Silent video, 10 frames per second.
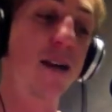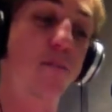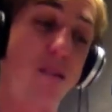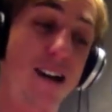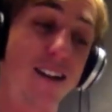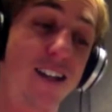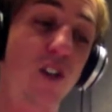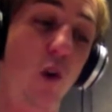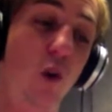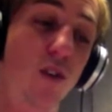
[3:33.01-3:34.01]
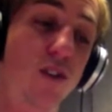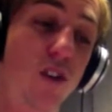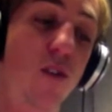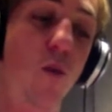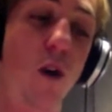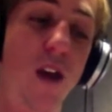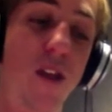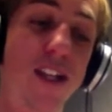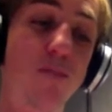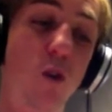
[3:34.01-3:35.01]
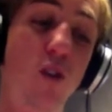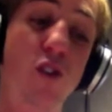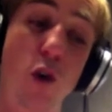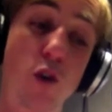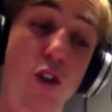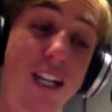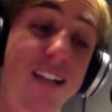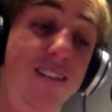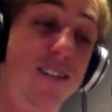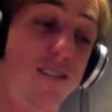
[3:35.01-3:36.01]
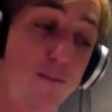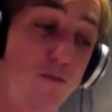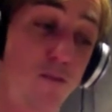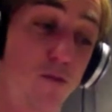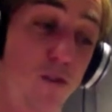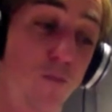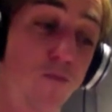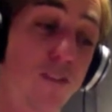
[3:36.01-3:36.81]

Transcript: but it's also the one that is more socially acceptable